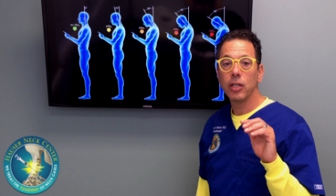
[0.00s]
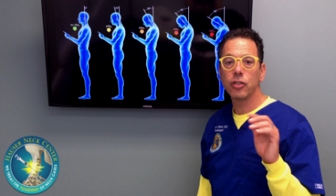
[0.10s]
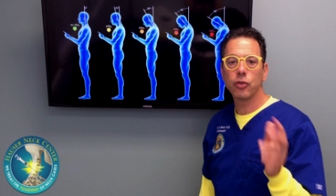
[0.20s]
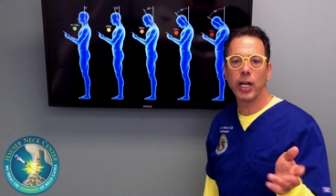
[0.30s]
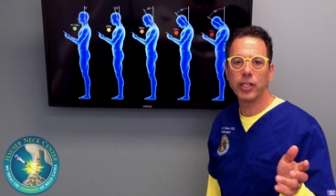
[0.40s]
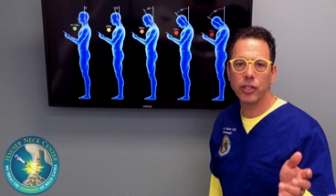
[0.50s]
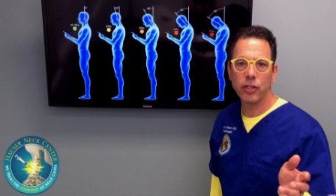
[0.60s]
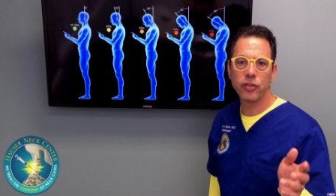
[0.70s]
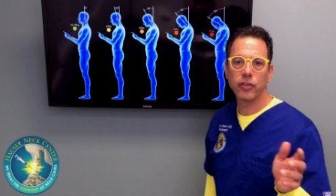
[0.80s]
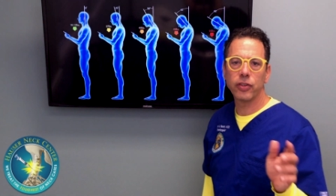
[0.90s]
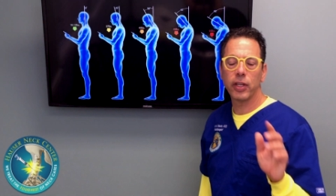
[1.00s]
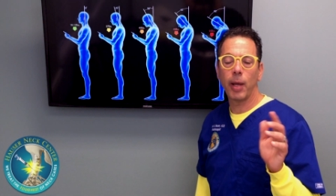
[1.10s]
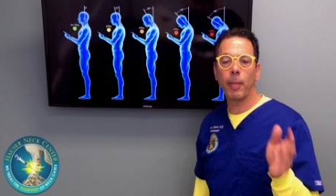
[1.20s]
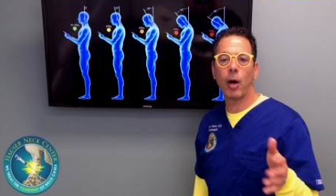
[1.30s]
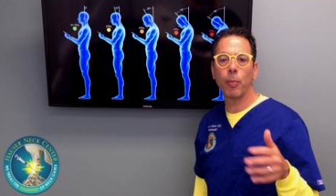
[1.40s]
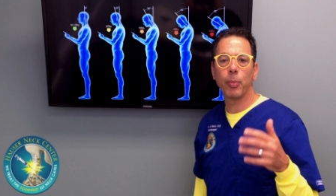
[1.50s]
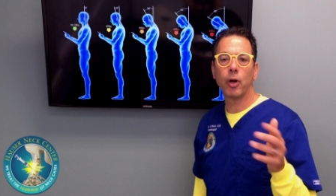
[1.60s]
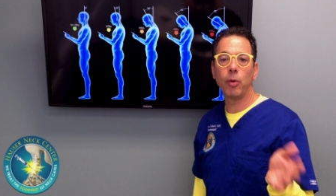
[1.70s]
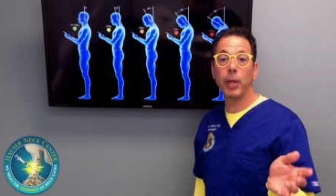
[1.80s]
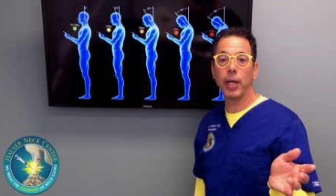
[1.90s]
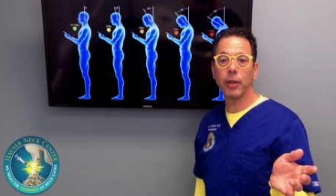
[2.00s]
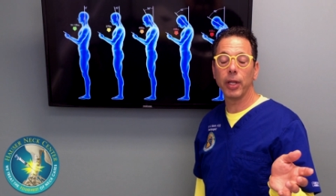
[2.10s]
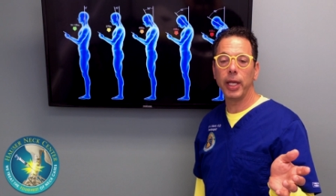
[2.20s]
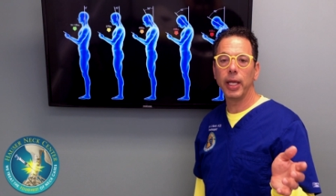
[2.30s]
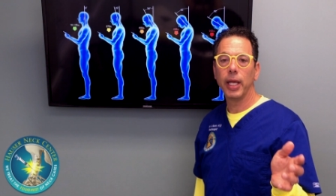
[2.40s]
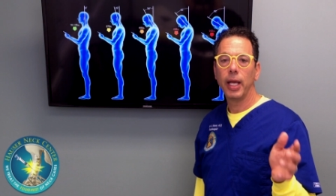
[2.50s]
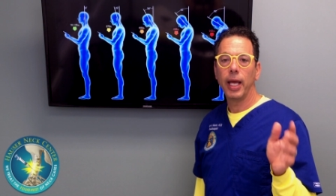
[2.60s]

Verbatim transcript: stretches them out permanently